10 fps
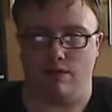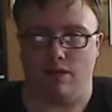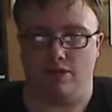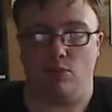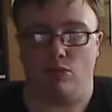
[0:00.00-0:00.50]

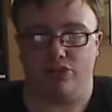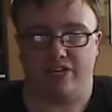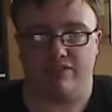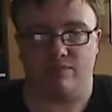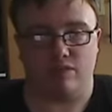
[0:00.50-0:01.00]
I don't want to
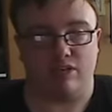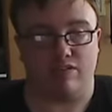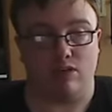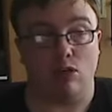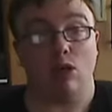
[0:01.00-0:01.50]
have him kind of
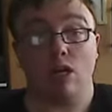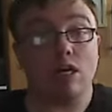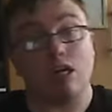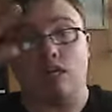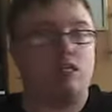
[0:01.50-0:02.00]
like,
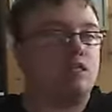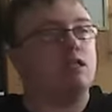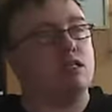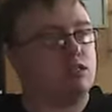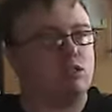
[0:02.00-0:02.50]

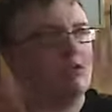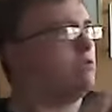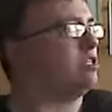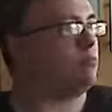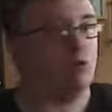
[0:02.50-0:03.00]
let's go
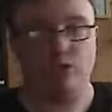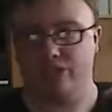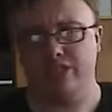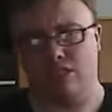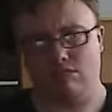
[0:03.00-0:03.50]
explore the city,